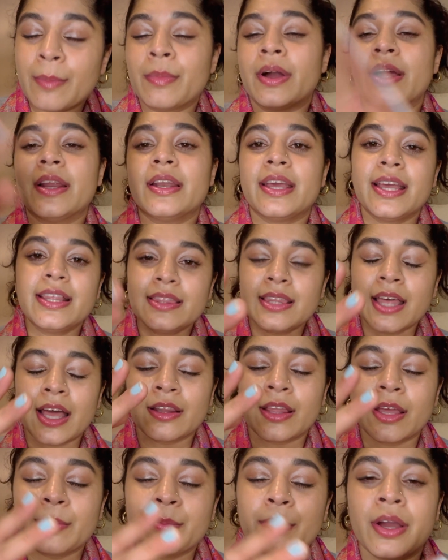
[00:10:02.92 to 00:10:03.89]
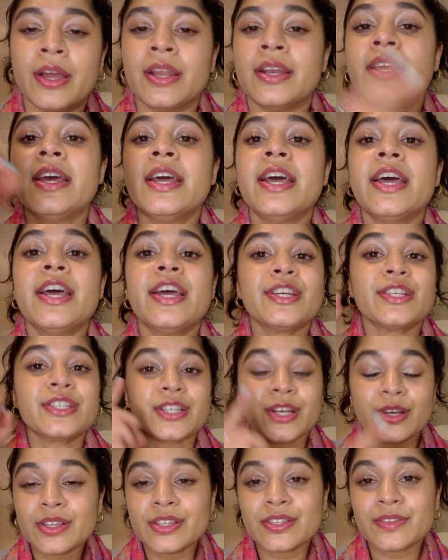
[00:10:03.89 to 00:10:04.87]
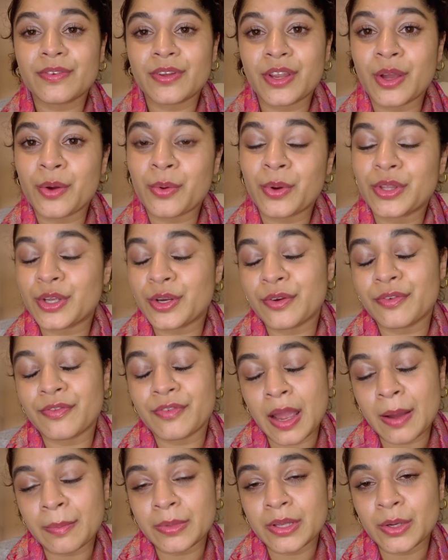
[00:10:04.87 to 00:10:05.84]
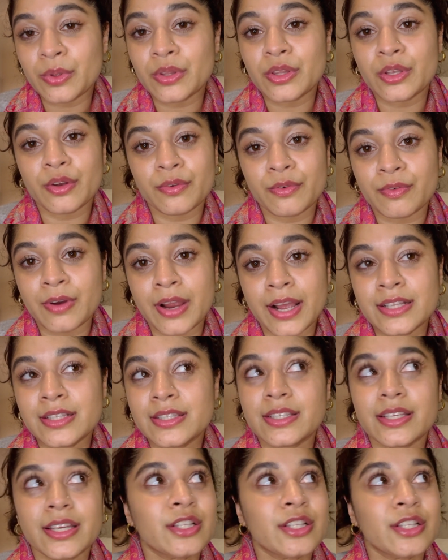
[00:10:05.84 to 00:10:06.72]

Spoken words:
button, hit that like button, share this video with your family, with your friends.